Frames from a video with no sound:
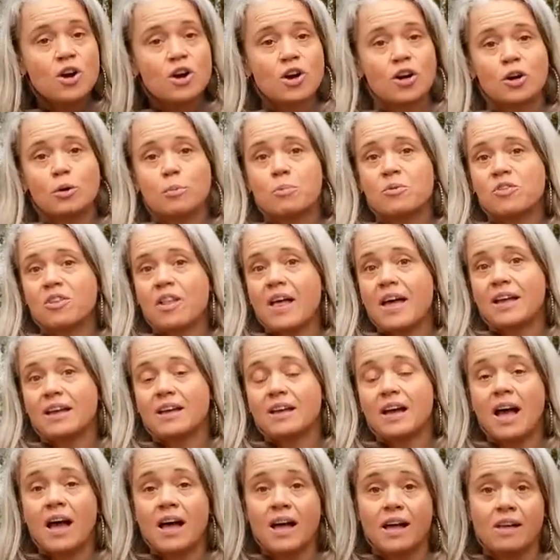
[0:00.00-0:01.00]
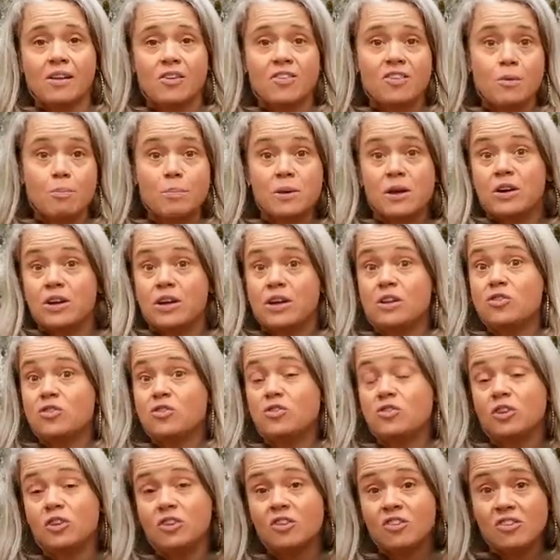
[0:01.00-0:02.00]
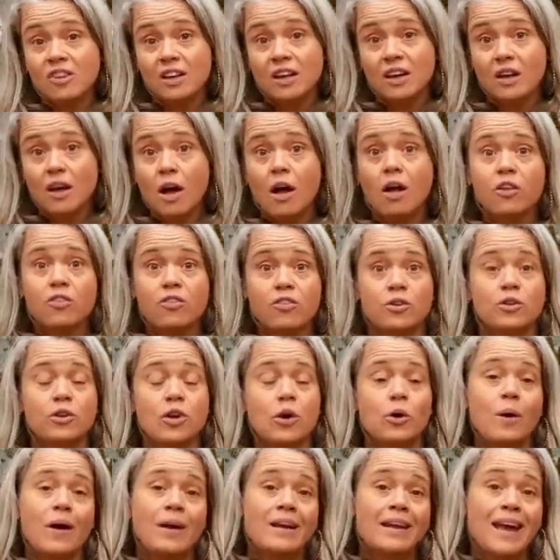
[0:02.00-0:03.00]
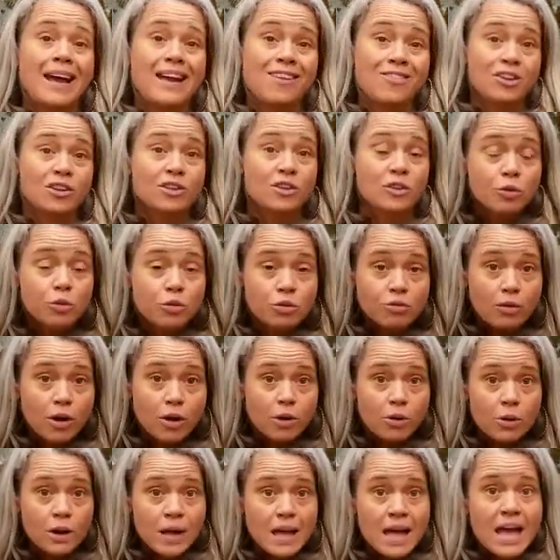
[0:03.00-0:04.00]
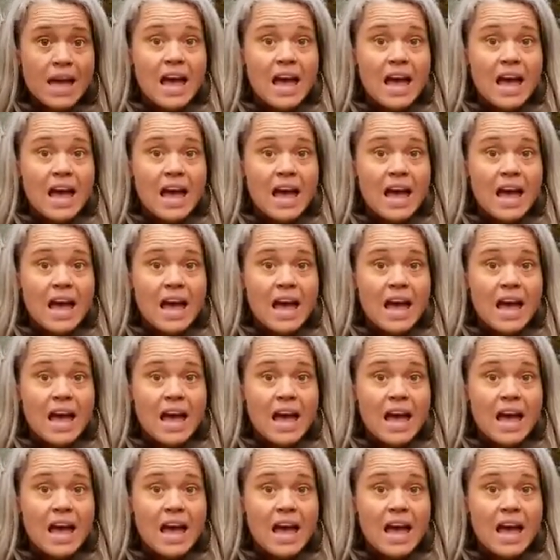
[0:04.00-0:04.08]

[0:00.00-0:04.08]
Herbs like uh, Siberian ginseng, also known as eleuthero,